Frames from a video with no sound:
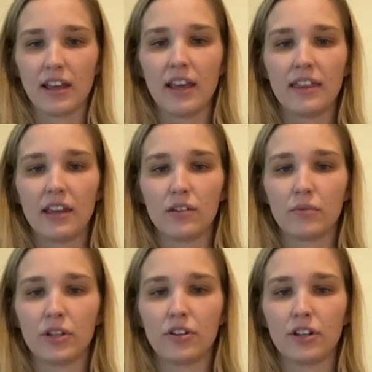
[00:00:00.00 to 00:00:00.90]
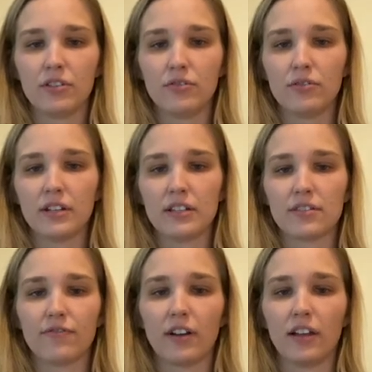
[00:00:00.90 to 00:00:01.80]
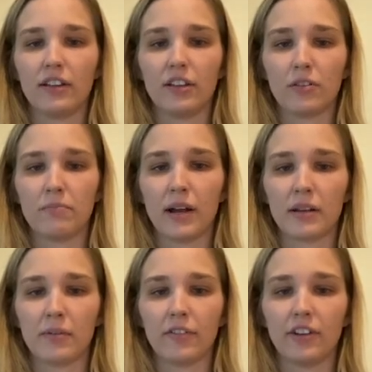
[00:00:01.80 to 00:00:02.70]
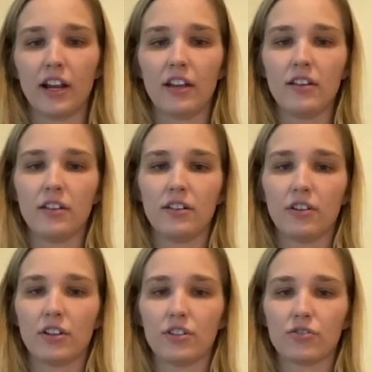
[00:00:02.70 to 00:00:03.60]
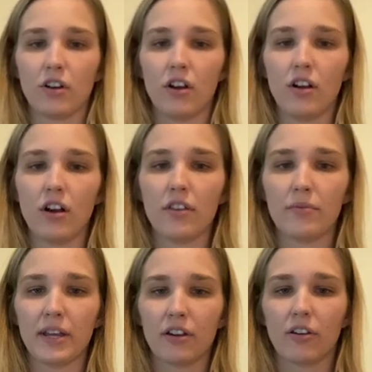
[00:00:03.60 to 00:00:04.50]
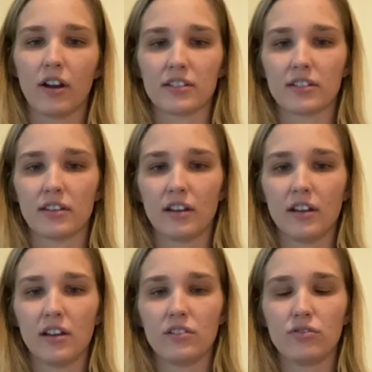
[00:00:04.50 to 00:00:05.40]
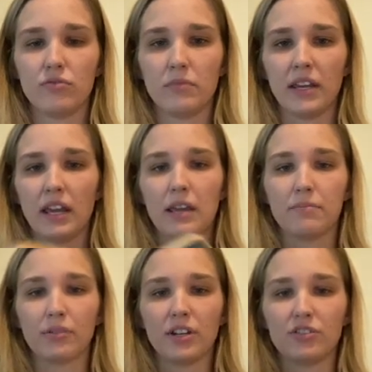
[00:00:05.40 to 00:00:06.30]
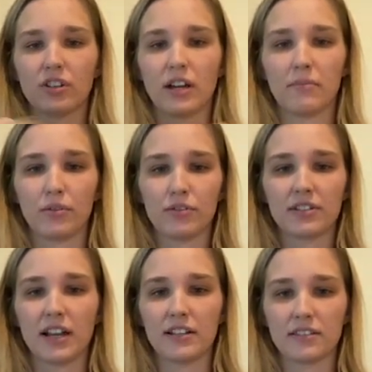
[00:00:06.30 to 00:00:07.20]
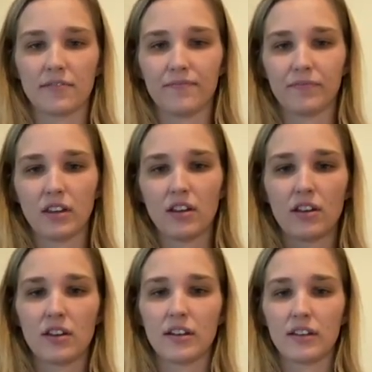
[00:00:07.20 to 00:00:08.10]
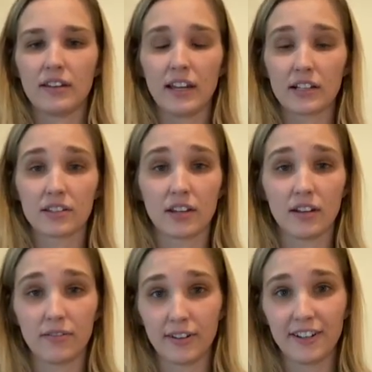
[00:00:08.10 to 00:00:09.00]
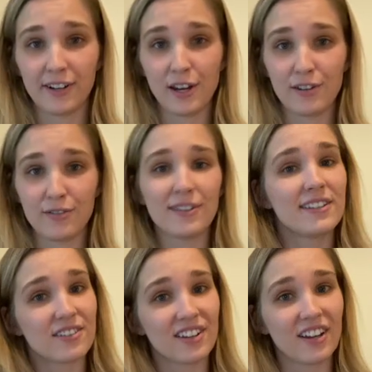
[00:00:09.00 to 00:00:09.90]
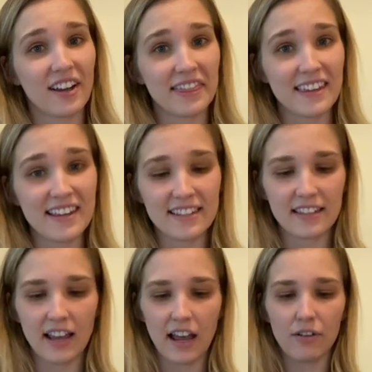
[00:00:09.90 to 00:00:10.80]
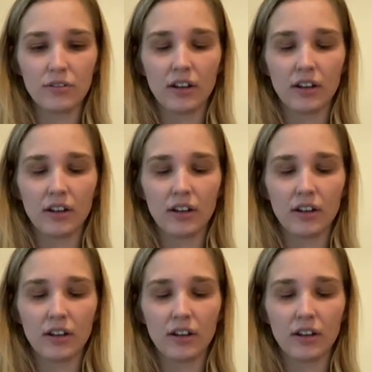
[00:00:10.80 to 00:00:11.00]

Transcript: And then what you're going to do is following your bottom of your L, you're going to draw all the way across to make a bridge on both sides. Next, what you're going to do is going to cut these out.